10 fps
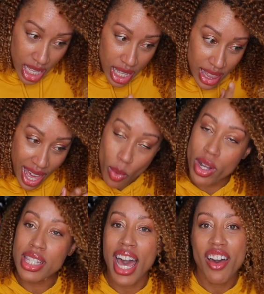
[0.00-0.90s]
like
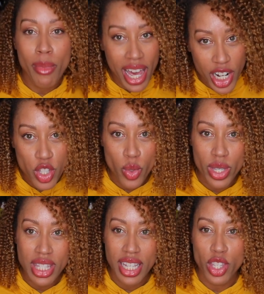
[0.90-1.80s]
once I have my hair
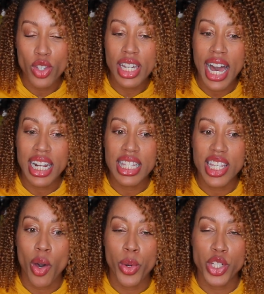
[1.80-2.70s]
twisted, you can kind of
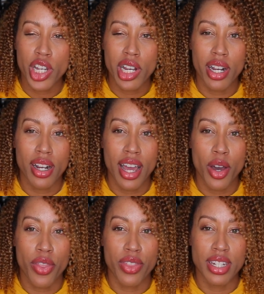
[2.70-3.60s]
tell what your hair,
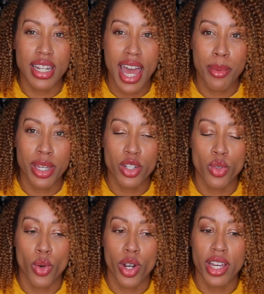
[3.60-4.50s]
the damage,
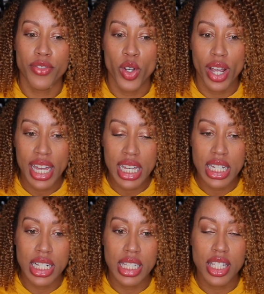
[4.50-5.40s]
or if your
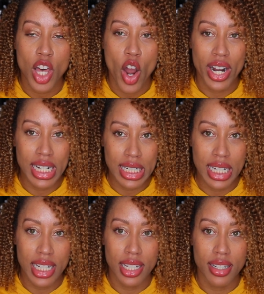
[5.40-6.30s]
ends are in
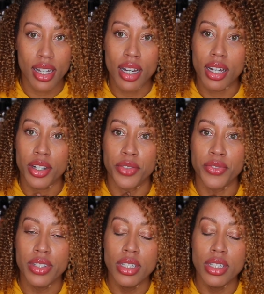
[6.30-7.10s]
need of